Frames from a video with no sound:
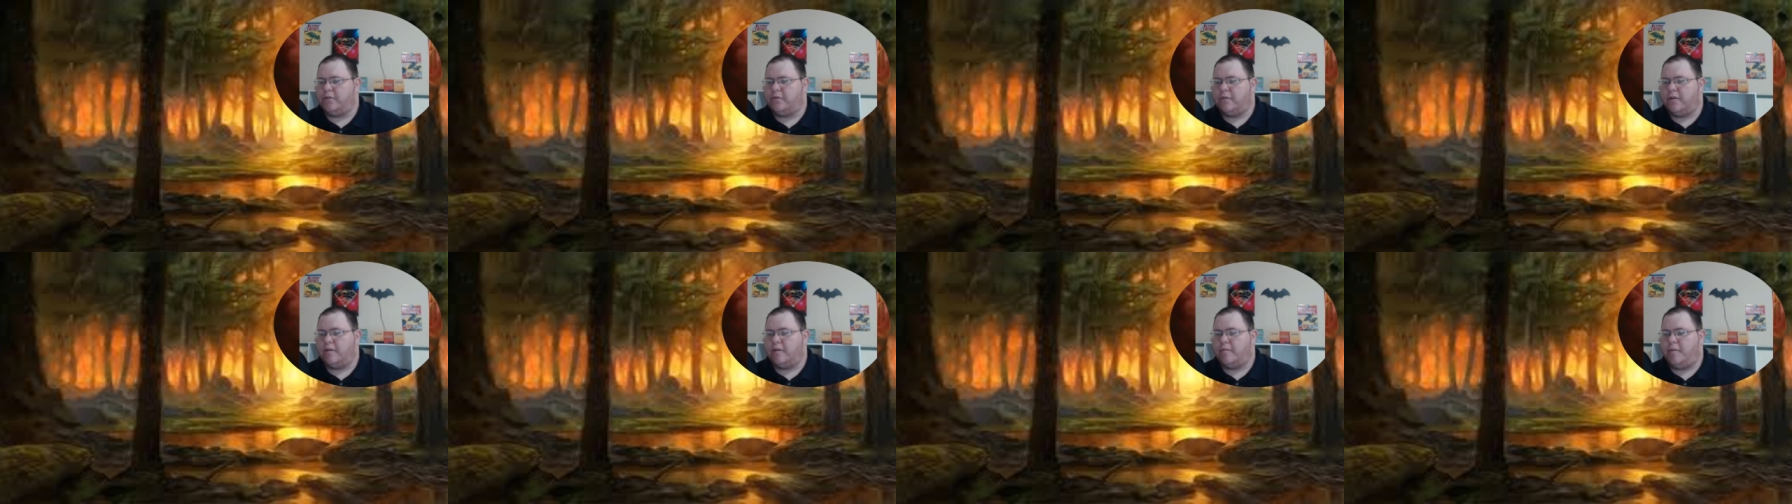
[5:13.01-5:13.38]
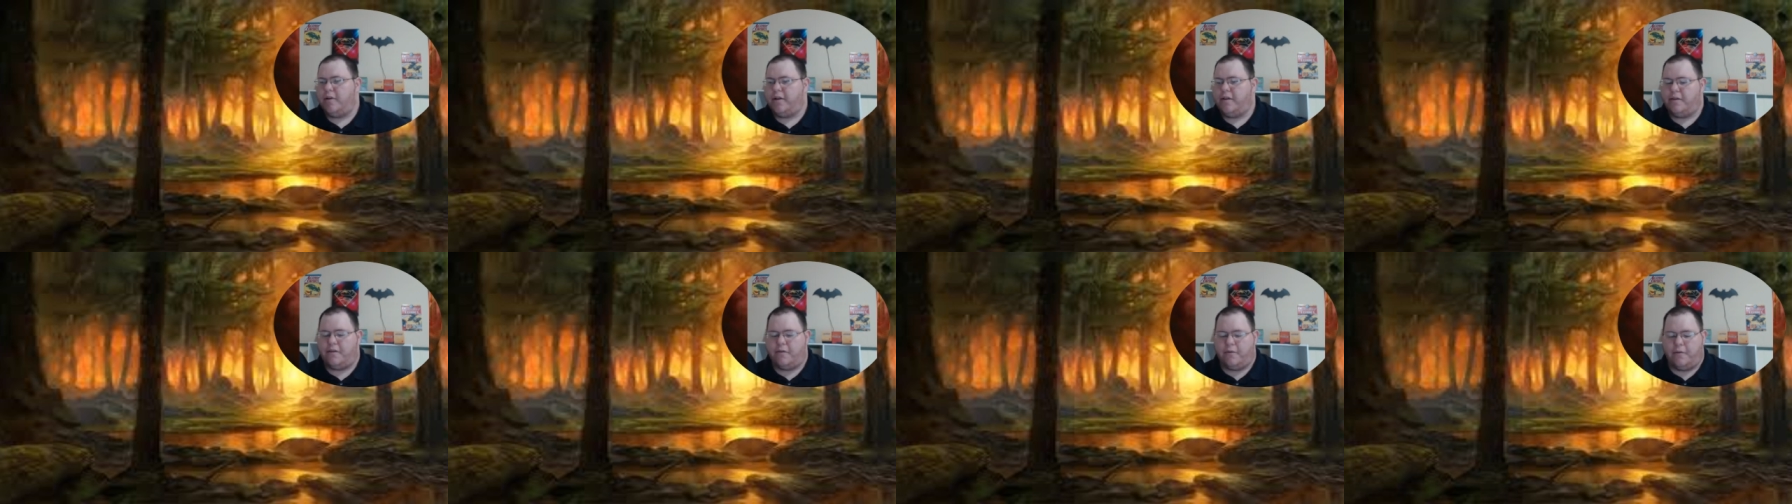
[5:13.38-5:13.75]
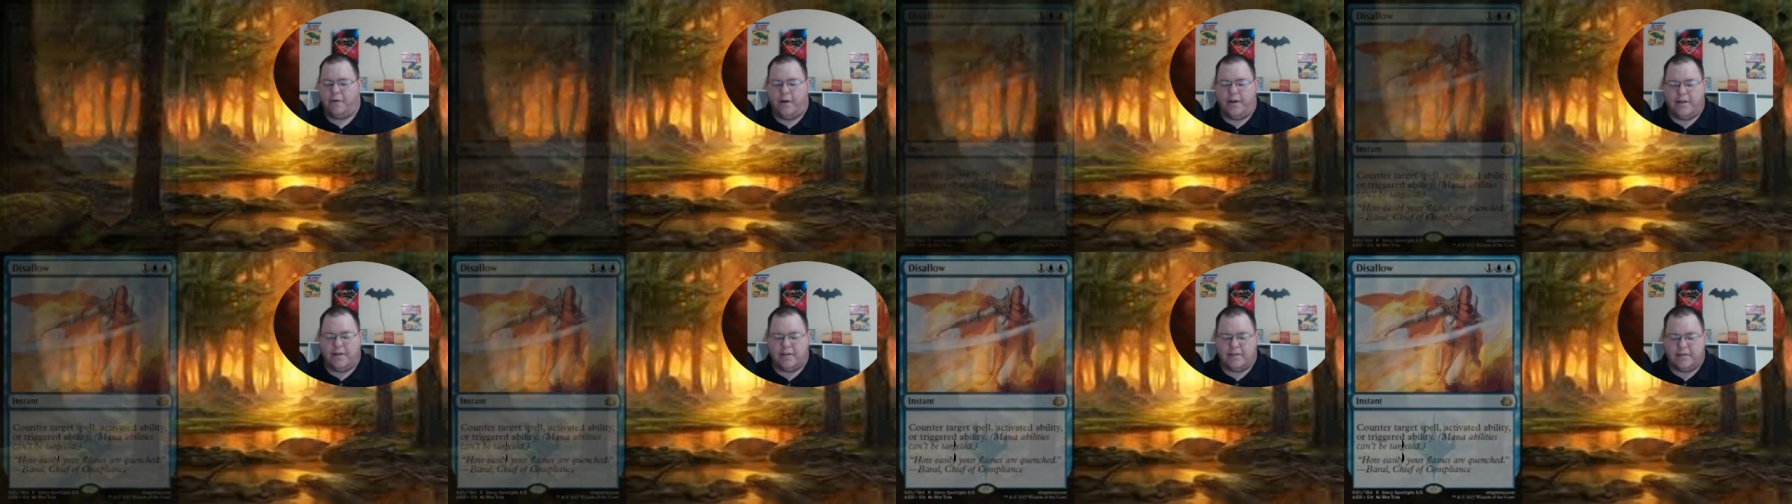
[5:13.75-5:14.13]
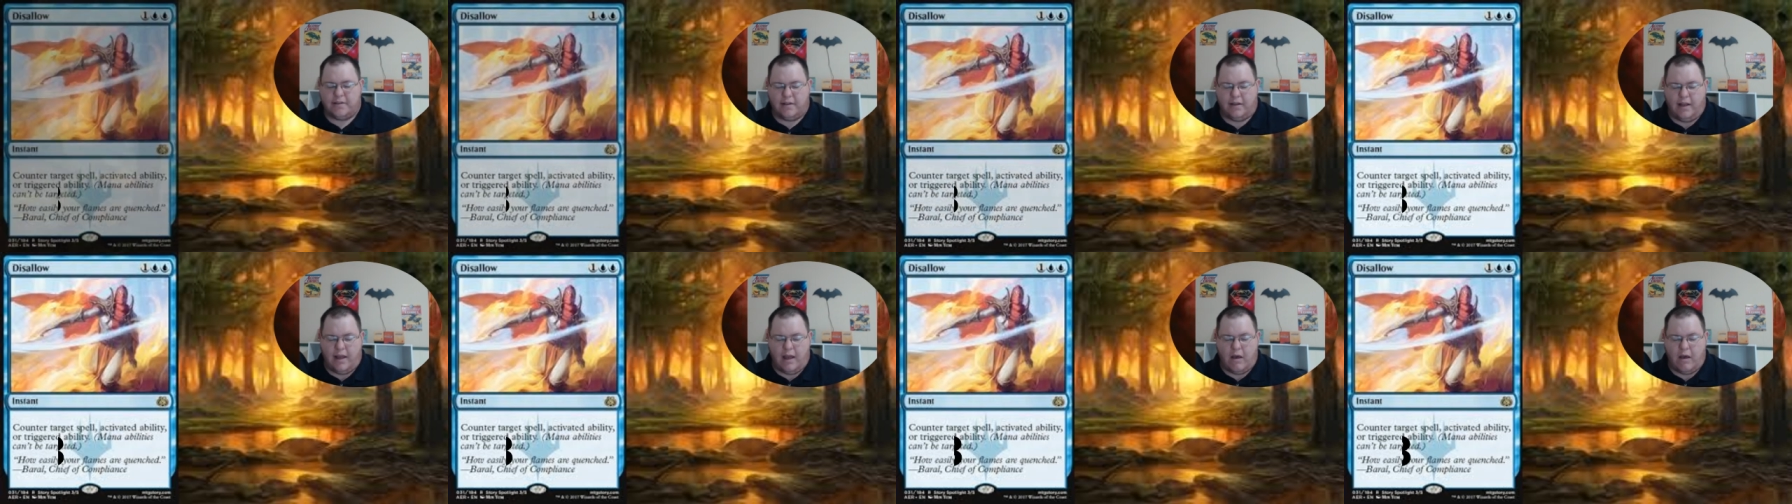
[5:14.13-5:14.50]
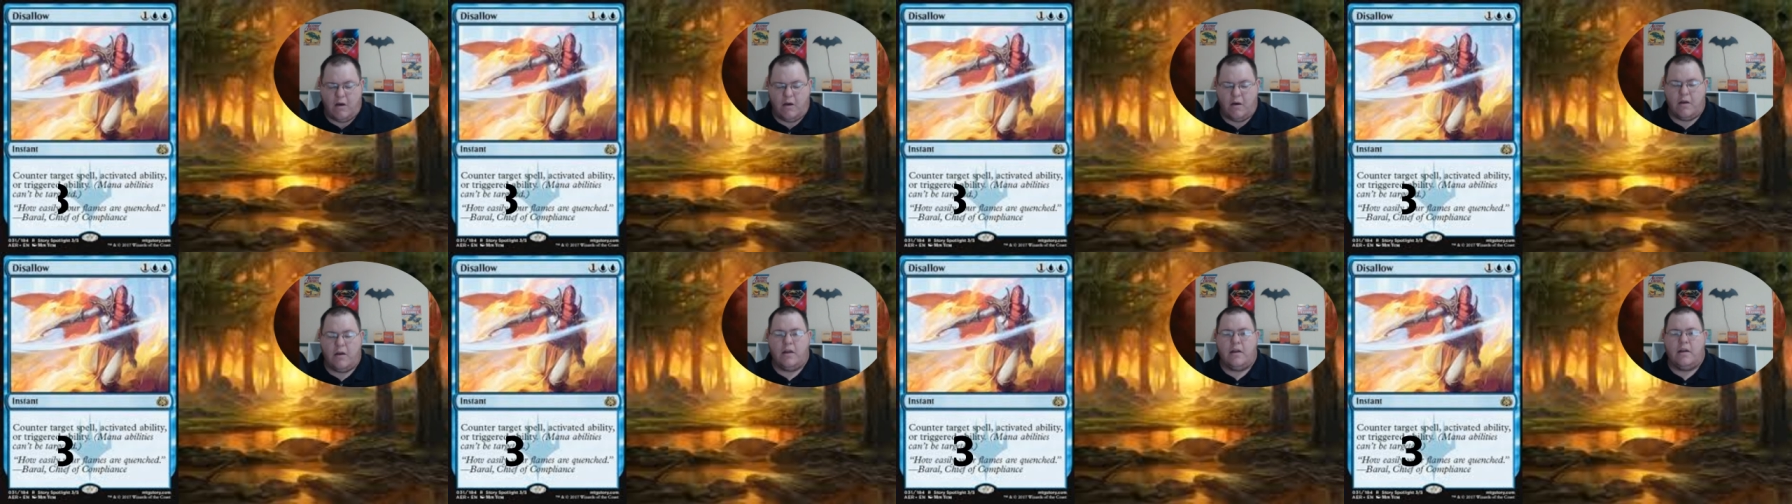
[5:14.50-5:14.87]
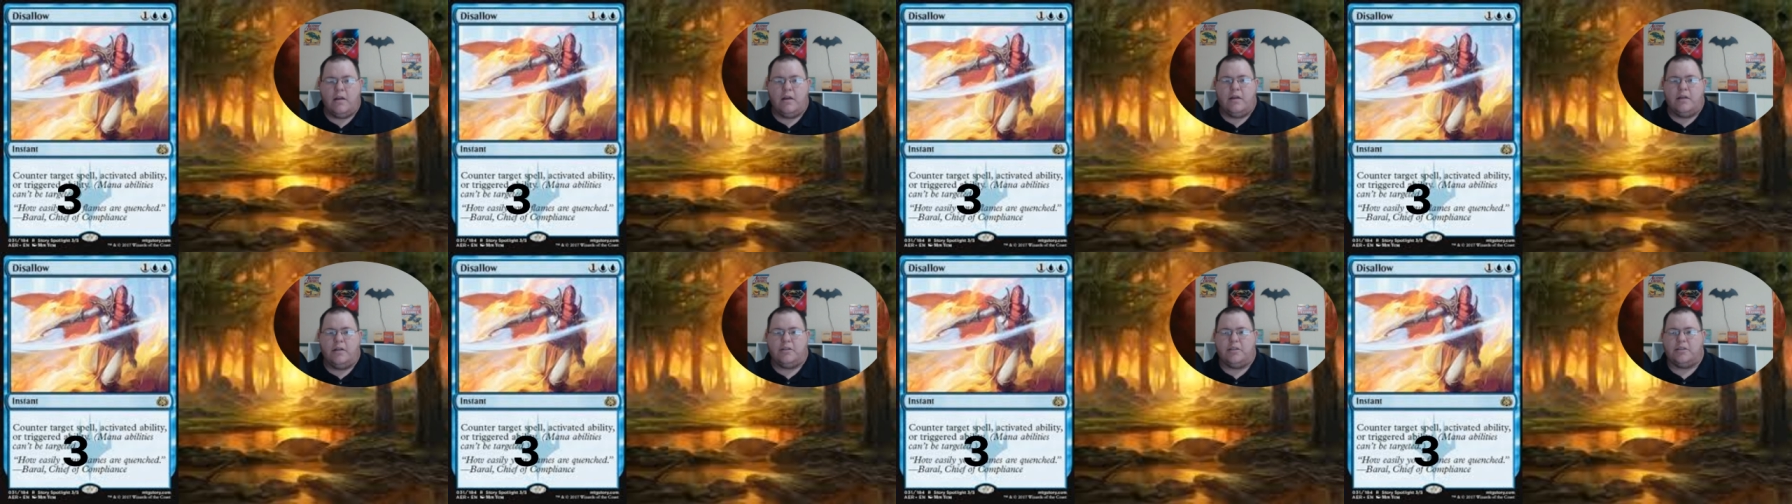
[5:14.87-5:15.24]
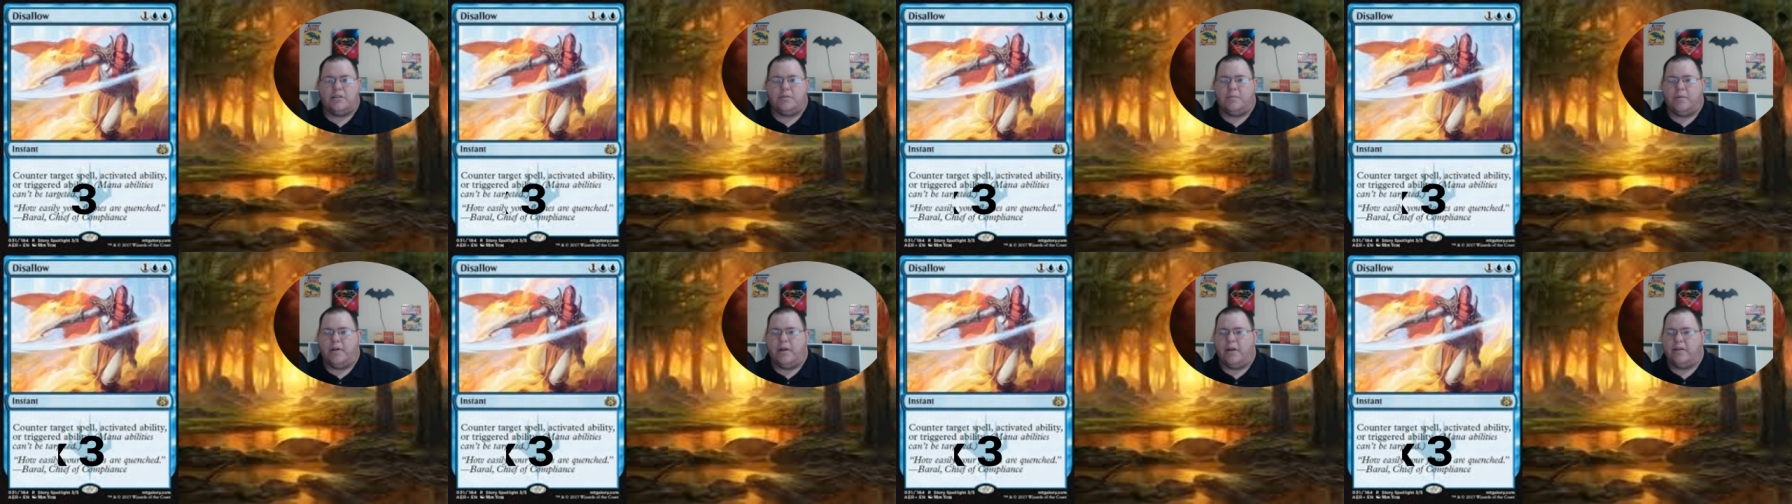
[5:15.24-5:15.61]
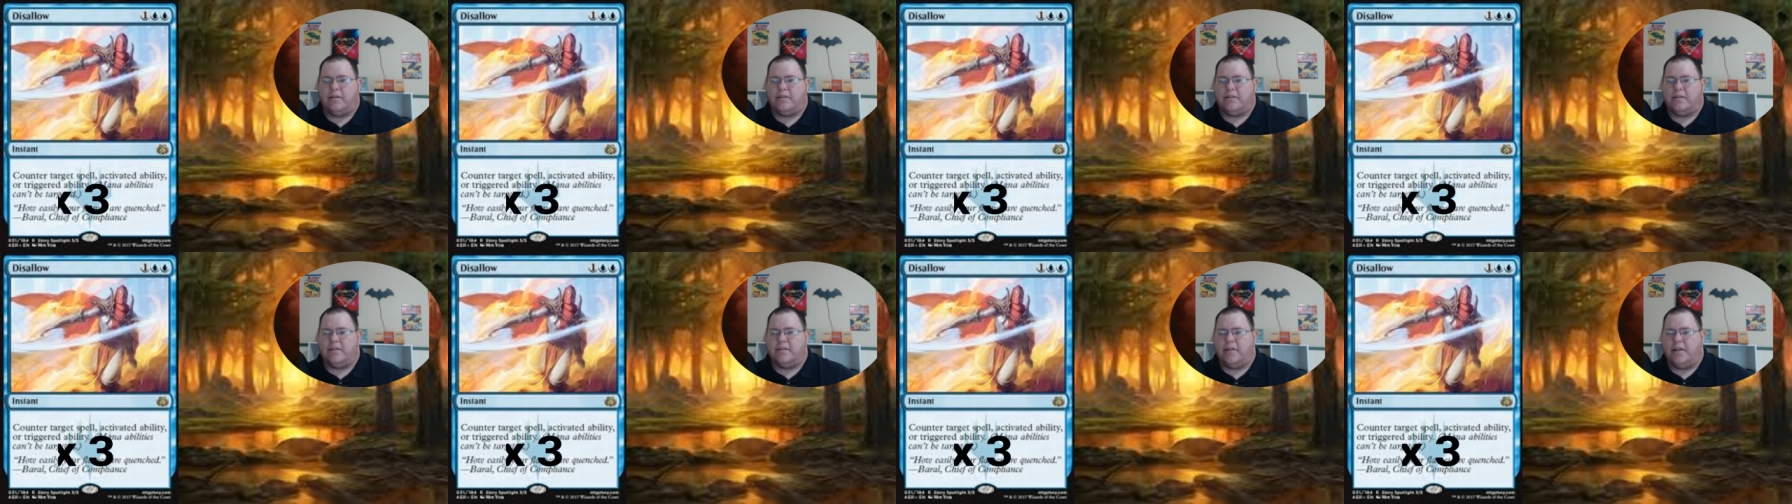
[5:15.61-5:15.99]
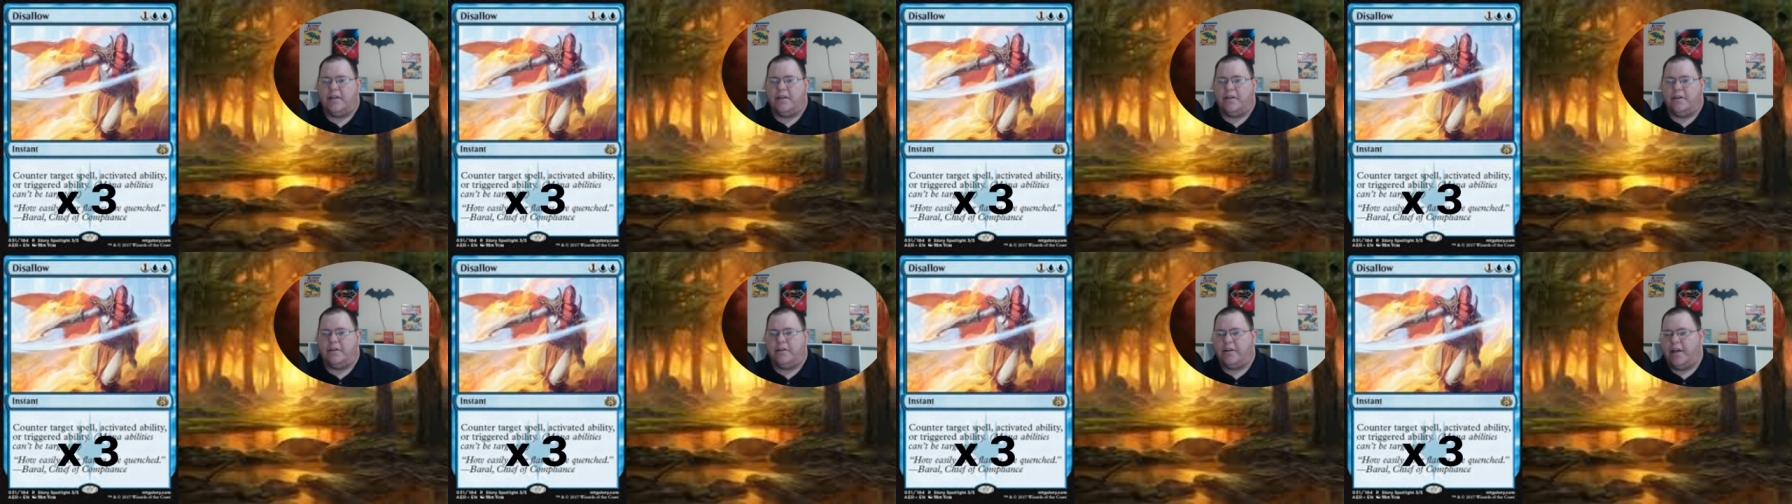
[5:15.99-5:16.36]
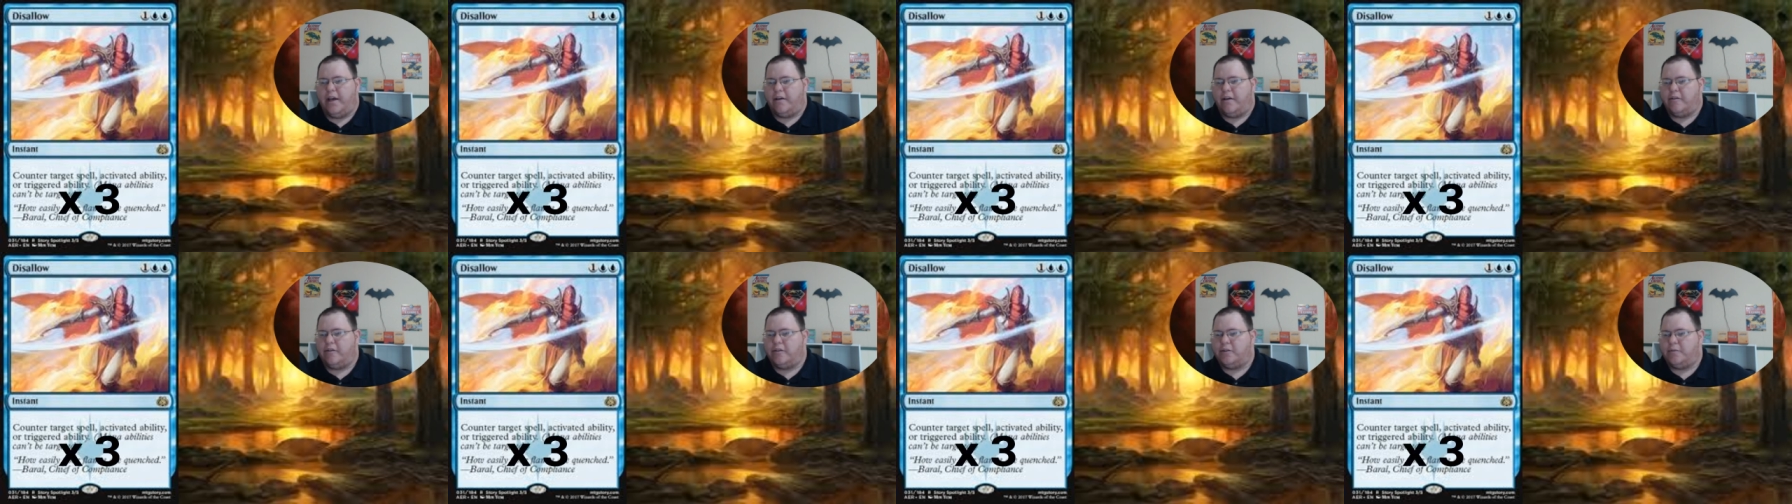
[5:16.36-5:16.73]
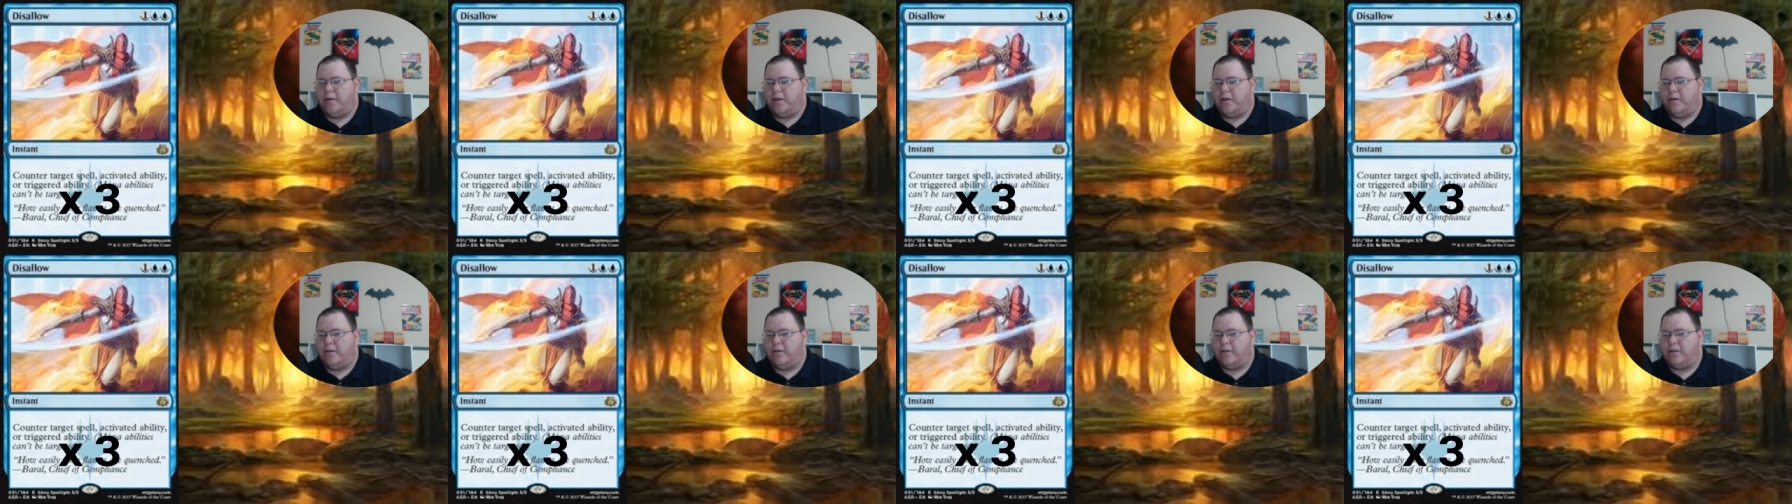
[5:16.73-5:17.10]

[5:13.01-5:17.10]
We're going to play 3 Disallow, just because it's a good counter spell.